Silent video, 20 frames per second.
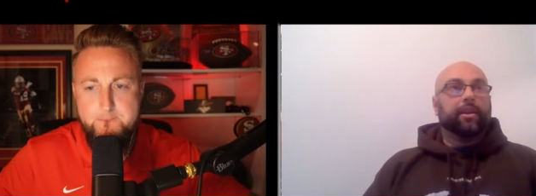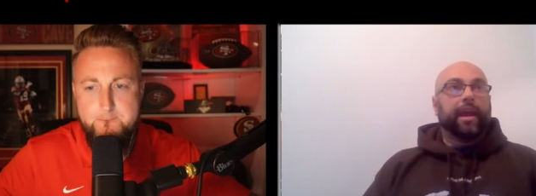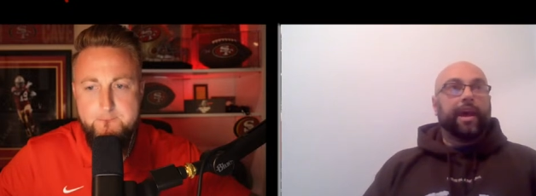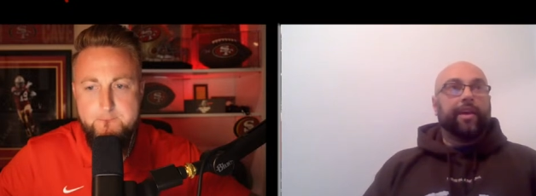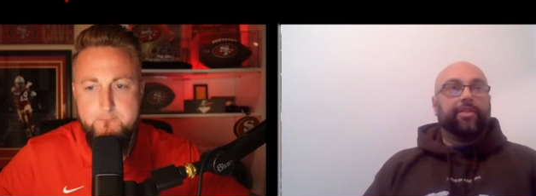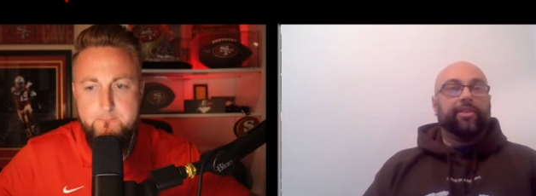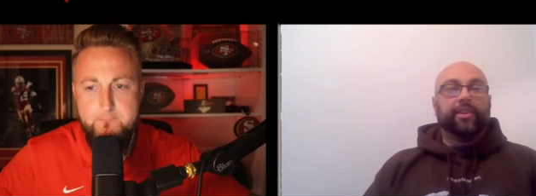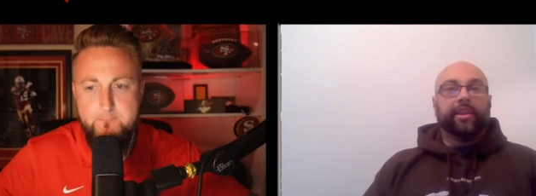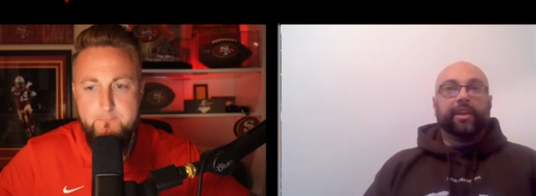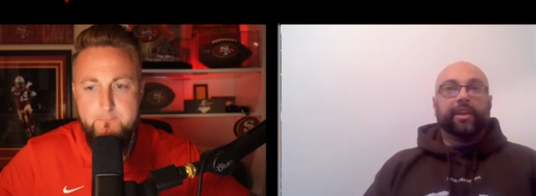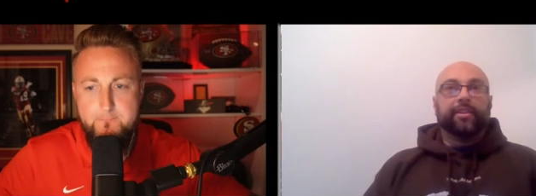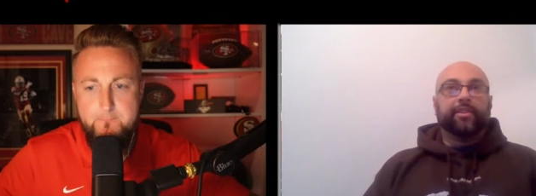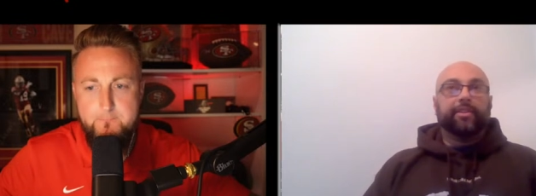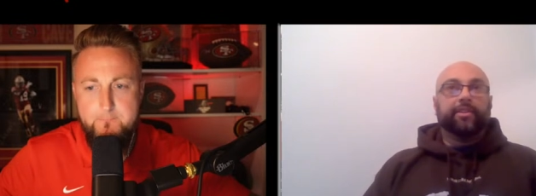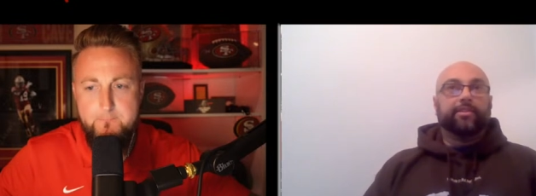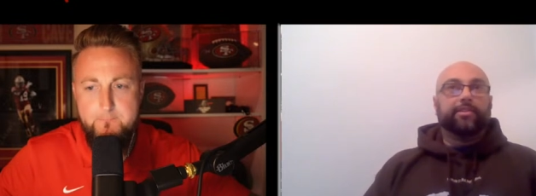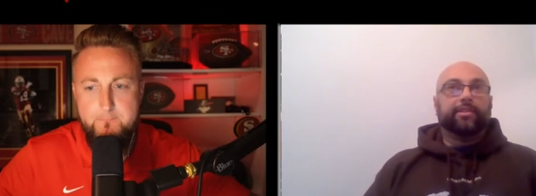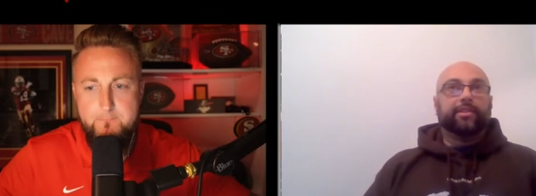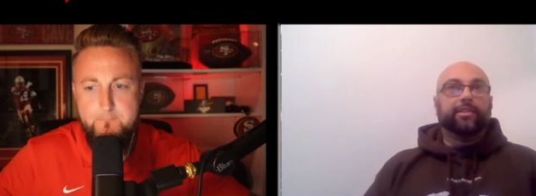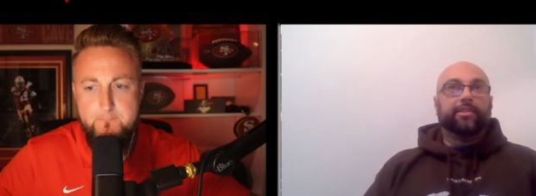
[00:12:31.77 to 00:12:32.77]
Speaker 1: At the end of
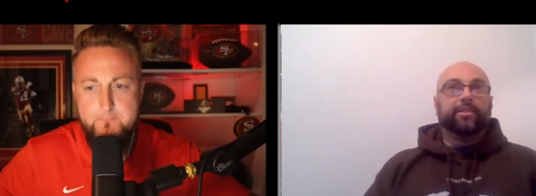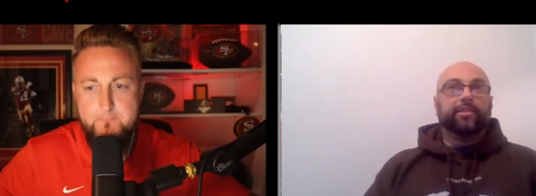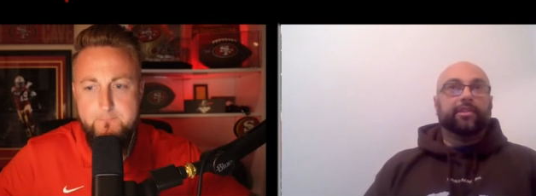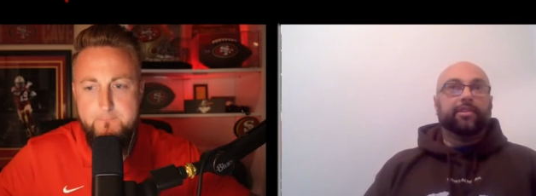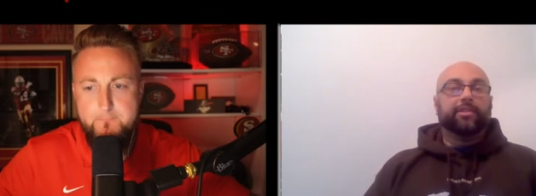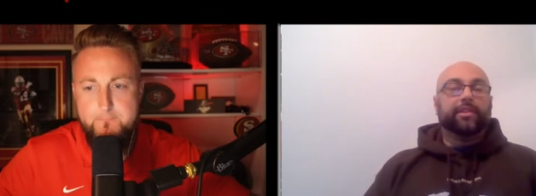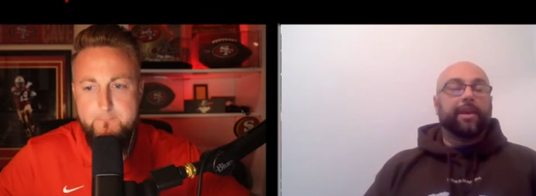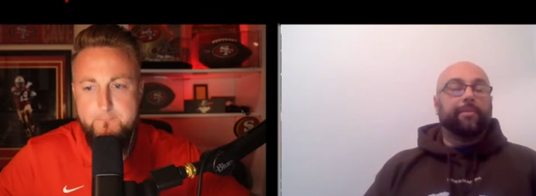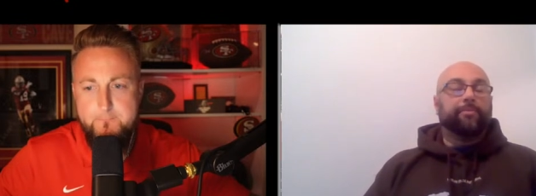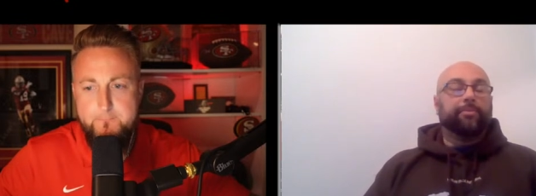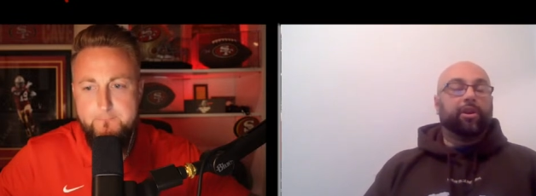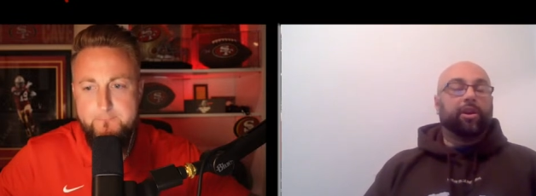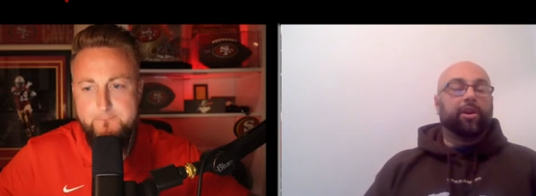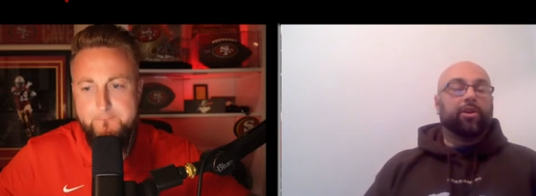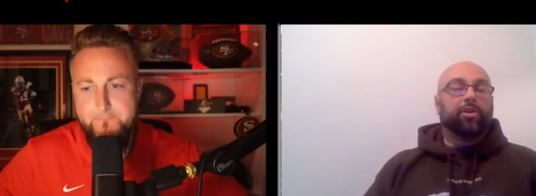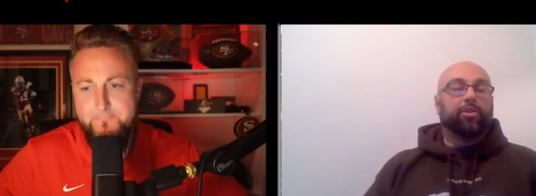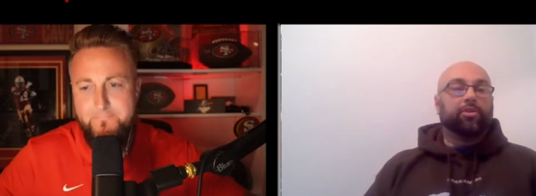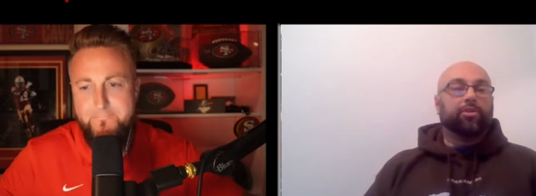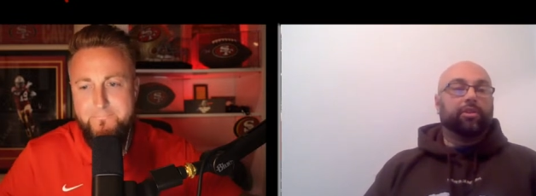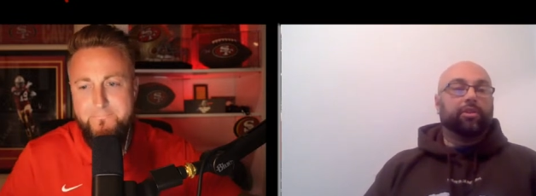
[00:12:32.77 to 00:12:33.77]
the season, Sam
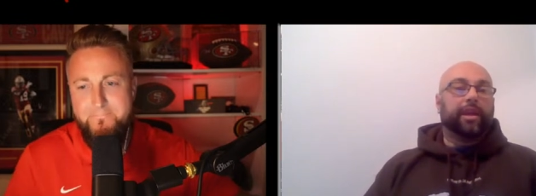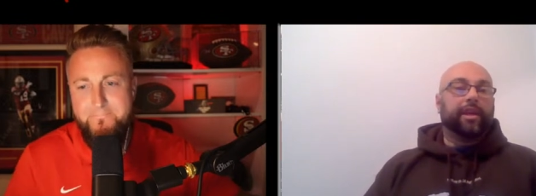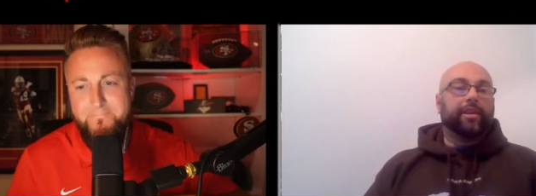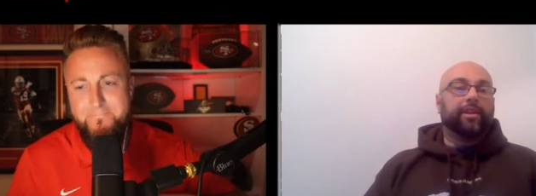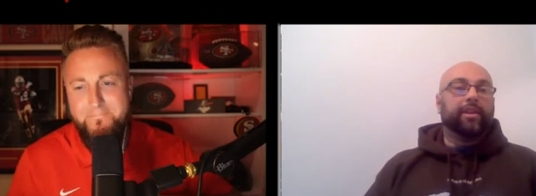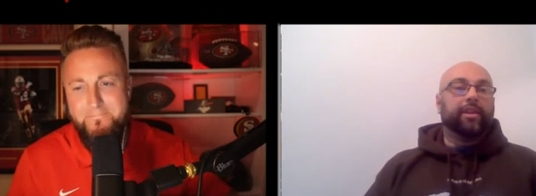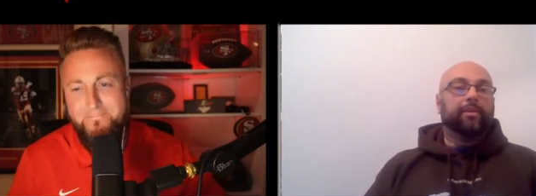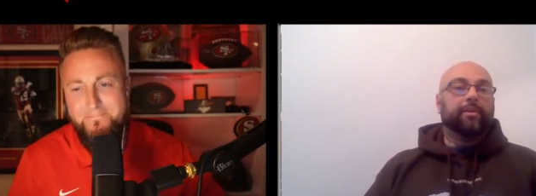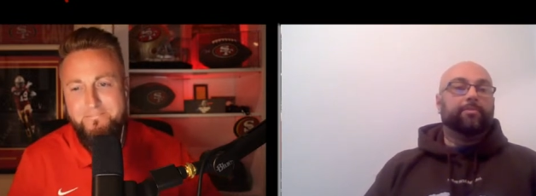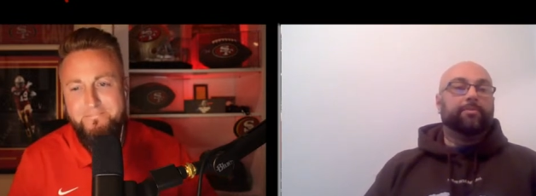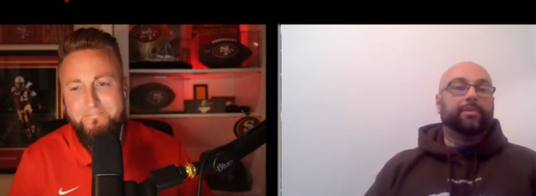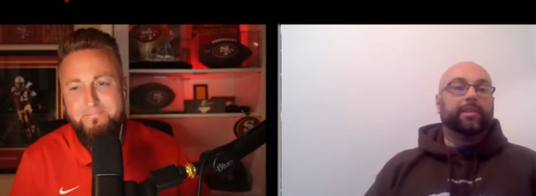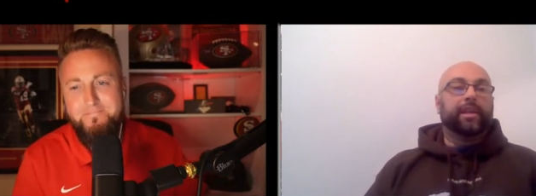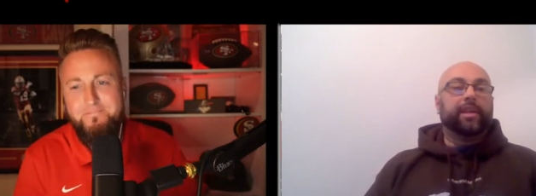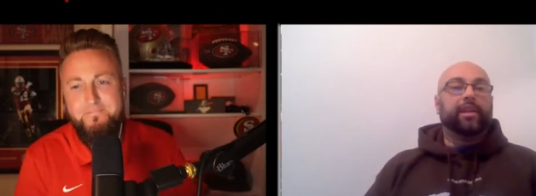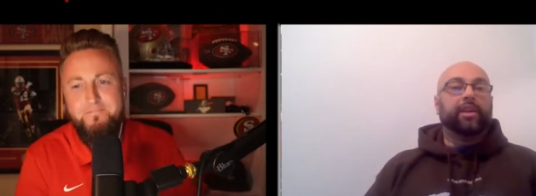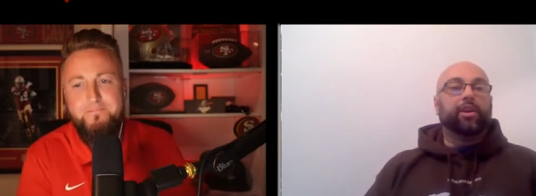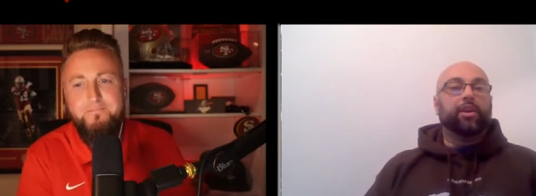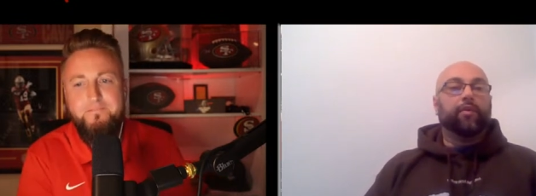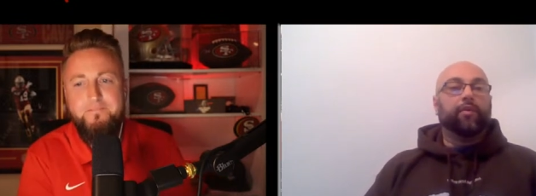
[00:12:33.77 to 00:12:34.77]
Darnold ended up
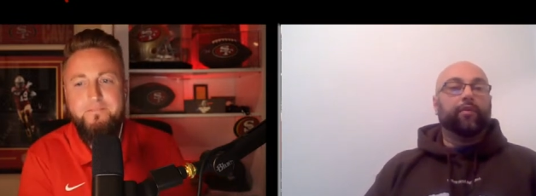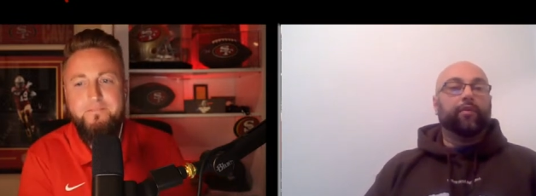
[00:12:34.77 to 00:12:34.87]
taking